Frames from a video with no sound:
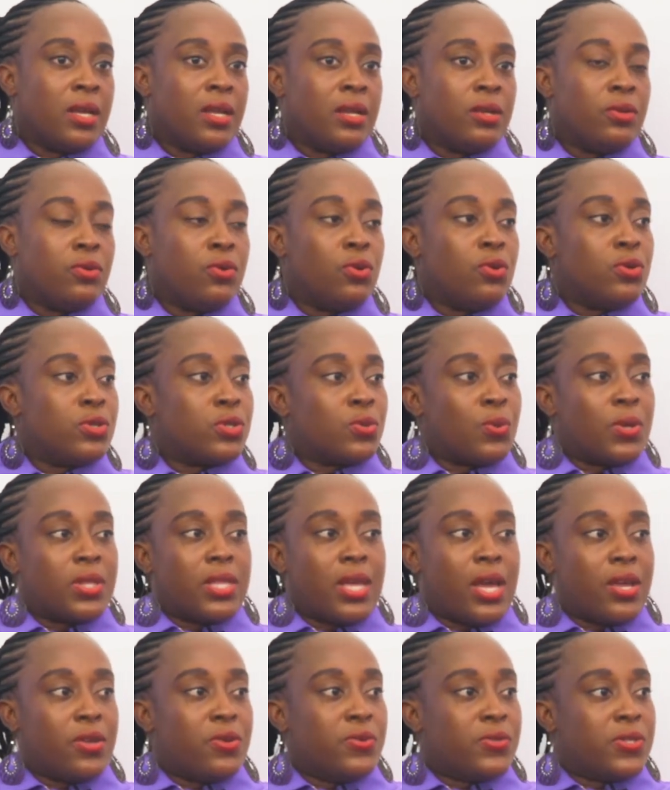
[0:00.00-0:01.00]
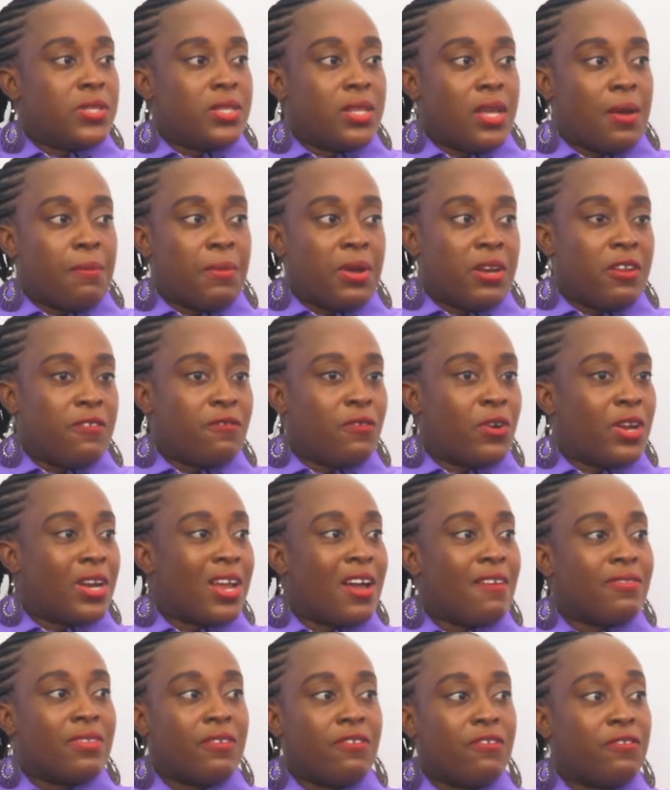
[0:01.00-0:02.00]
knows what they are using their money for and
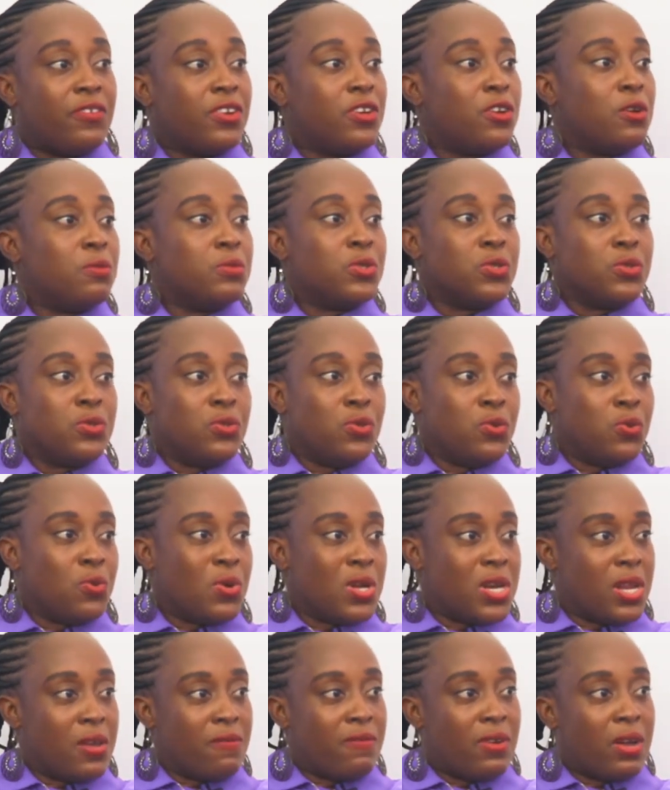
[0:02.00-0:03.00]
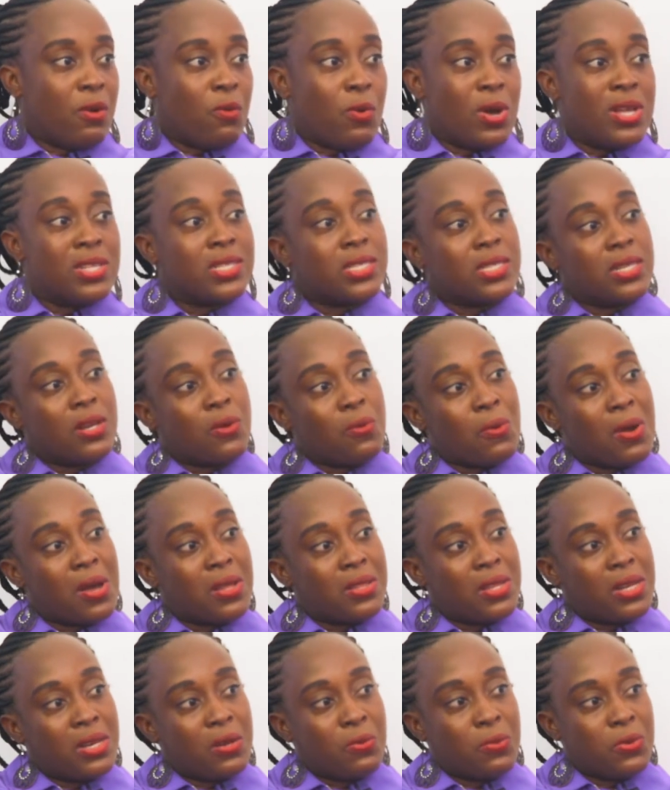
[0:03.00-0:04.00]
have the freedom to do whatever once in a
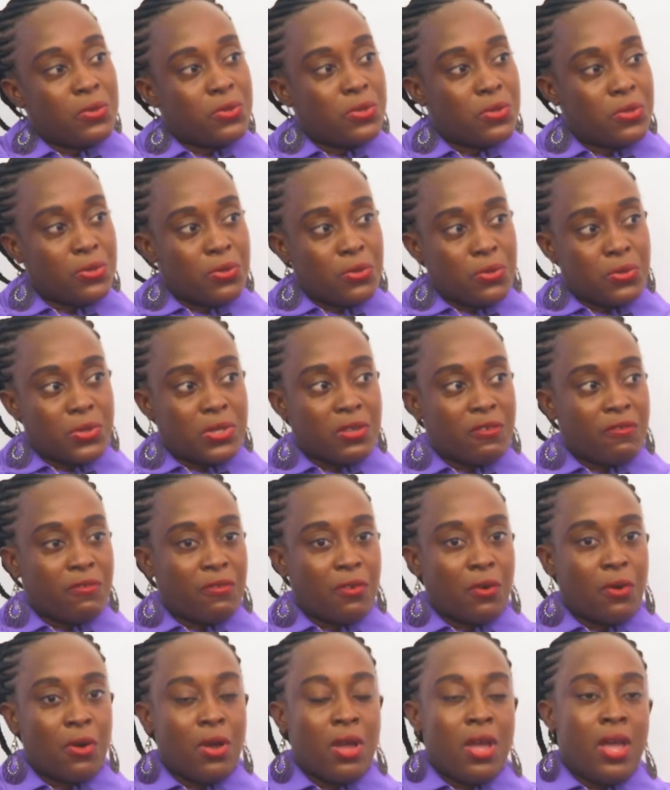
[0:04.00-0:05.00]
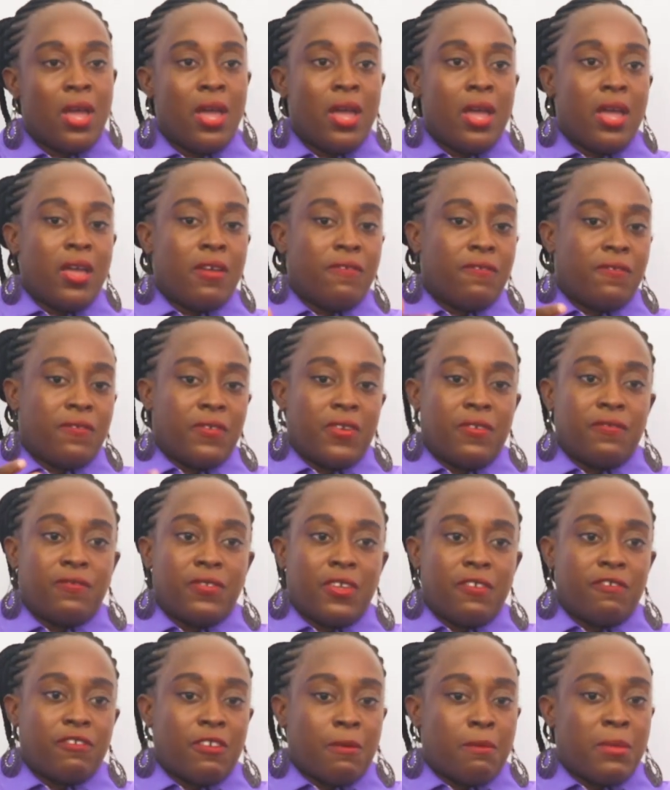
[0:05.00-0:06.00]
while that they want to use it for. If
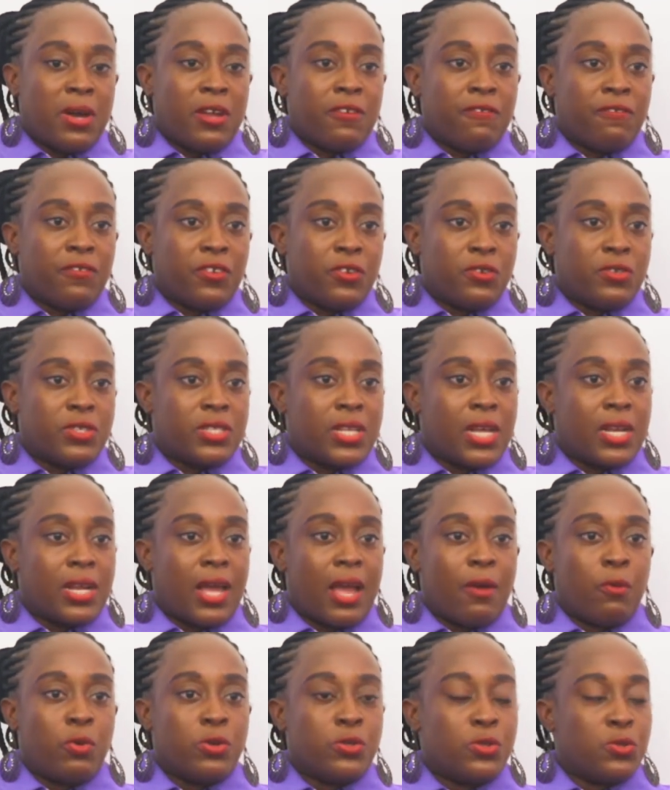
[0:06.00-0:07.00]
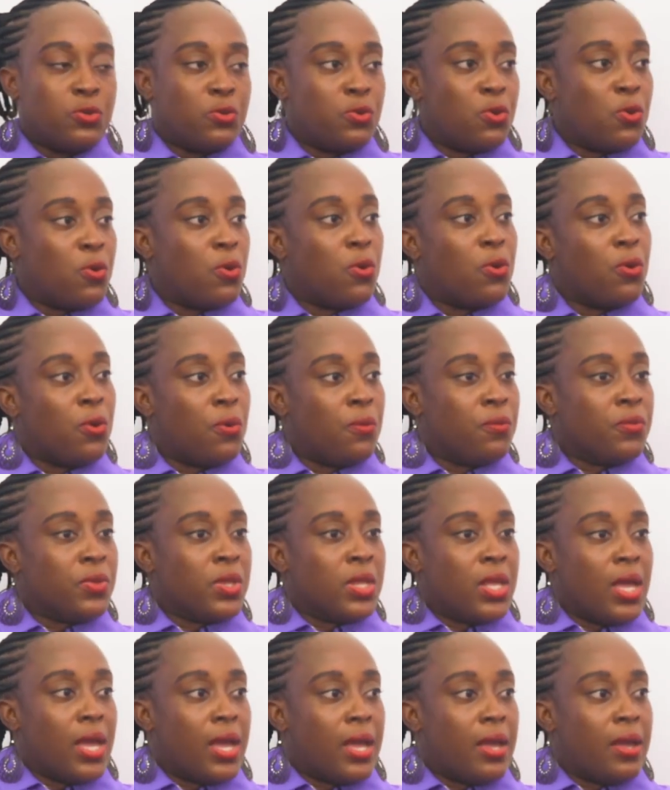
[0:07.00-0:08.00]
the man feels that I want to go
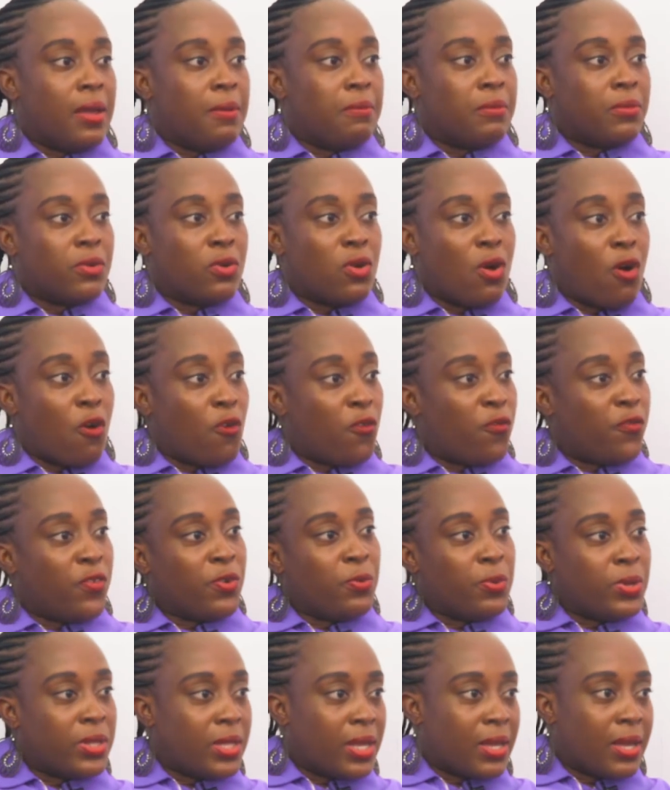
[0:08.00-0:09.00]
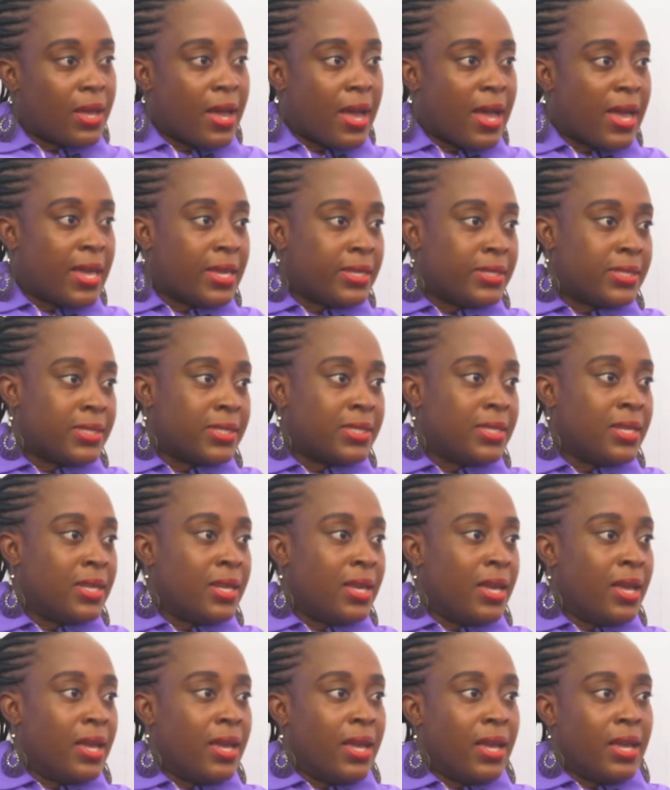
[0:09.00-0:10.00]
golfing with the guys,
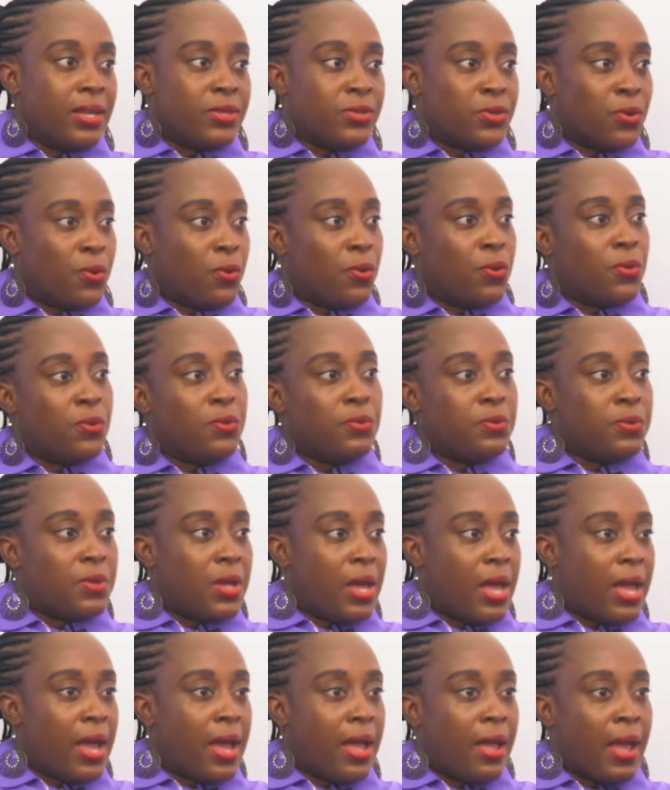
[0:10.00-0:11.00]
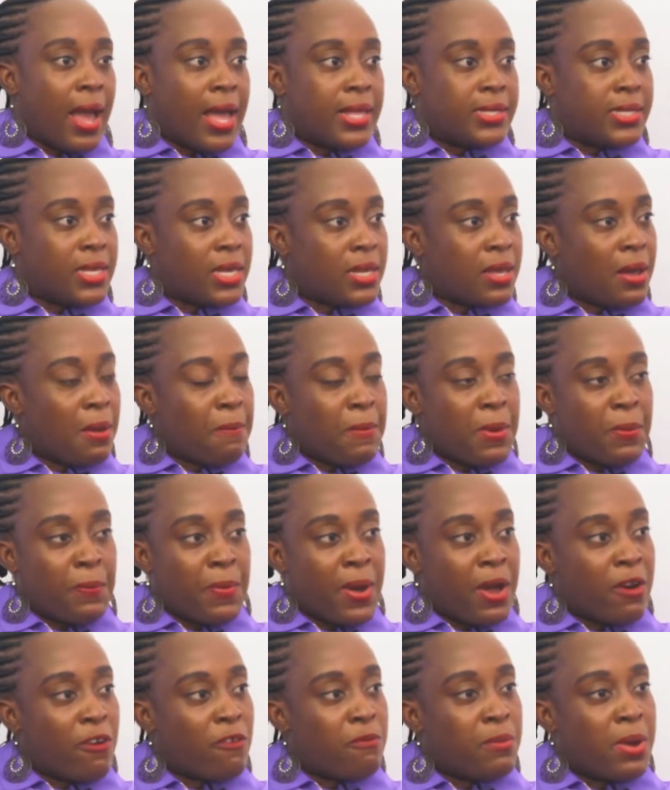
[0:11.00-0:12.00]
so I take a
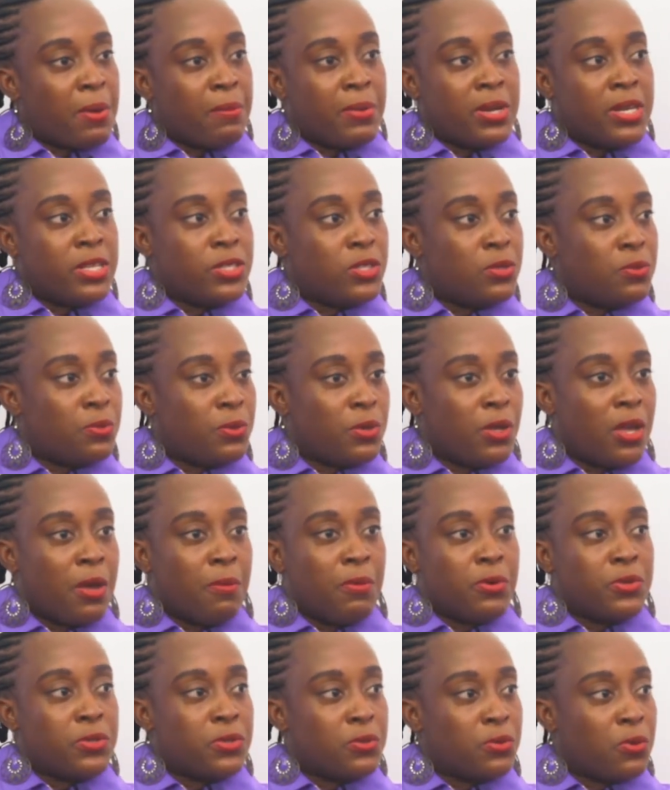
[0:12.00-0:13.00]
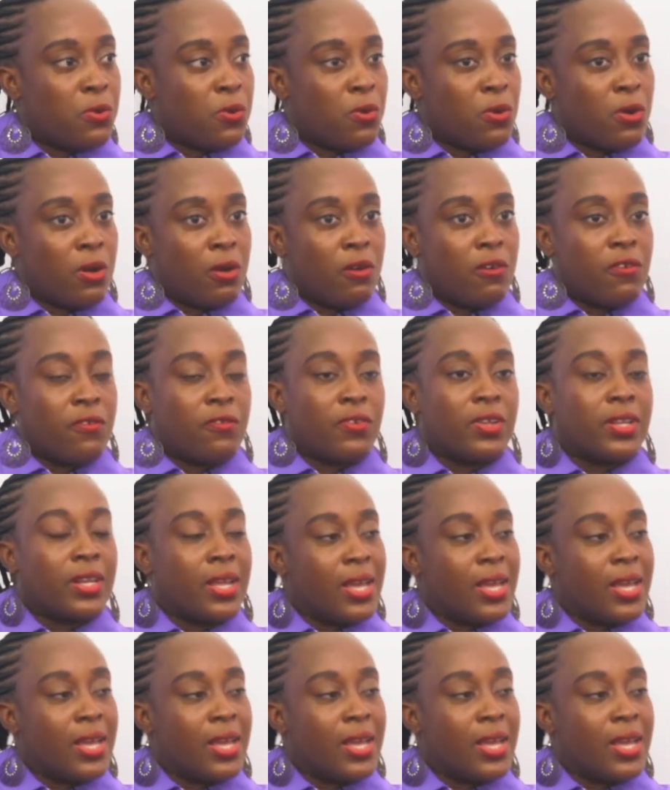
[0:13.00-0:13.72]
part of my money to be able to go golfing,